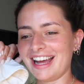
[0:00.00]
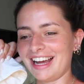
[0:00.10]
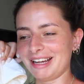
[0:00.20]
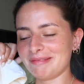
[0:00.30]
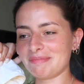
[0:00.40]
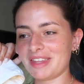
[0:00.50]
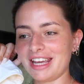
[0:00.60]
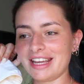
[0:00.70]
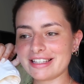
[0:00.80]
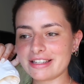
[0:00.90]
Um,
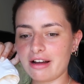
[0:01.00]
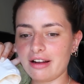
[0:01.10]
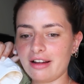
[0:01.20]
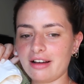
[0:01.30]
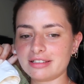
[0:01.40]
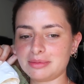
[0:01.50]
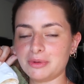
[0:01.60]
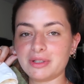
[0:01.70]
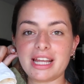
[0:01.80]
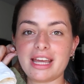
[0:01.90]
it is our last
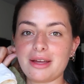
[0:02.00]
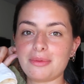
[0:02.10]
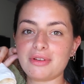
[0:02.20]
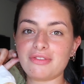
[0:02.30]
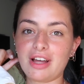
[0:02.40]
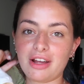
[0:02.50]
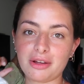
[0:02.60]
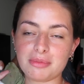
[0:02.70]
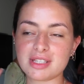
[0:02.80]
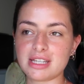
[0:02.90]
morning here. We fly
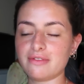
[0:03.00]
home this